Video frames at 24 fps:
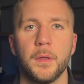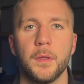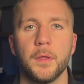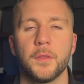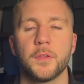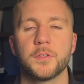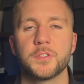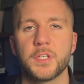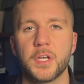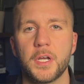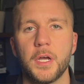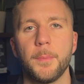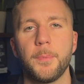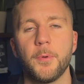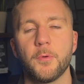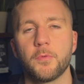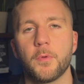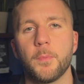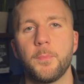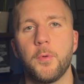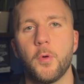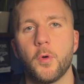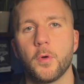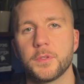There's a couple
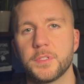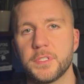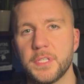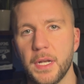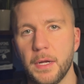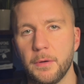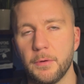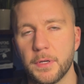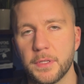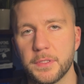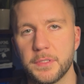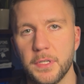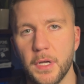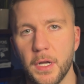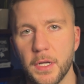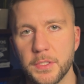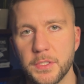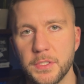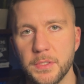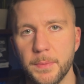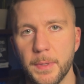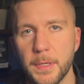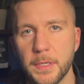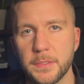reports that I want to talk
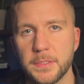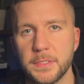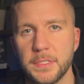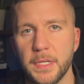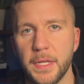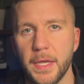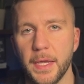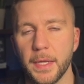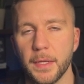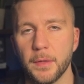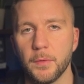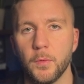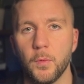to you about today.